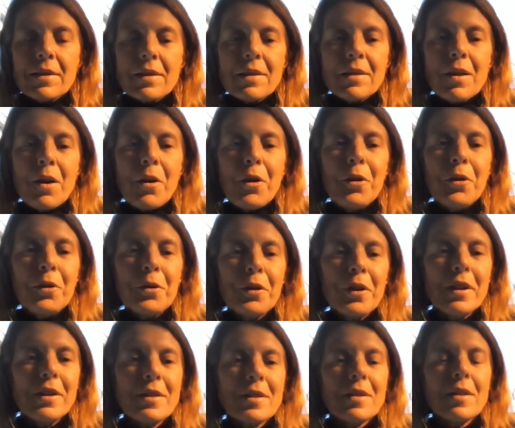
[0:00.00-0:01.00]
So,
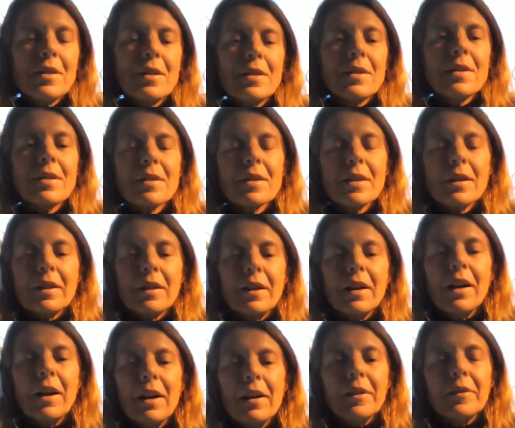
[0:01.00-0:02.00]
this is
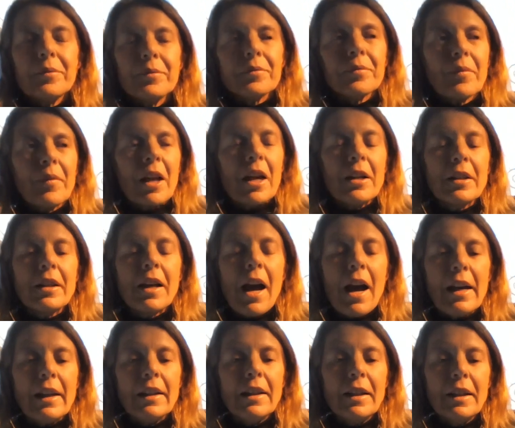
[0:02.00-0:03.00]
a
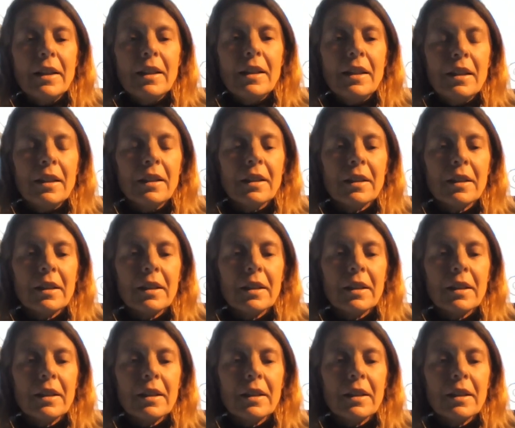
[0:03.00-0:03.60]
guided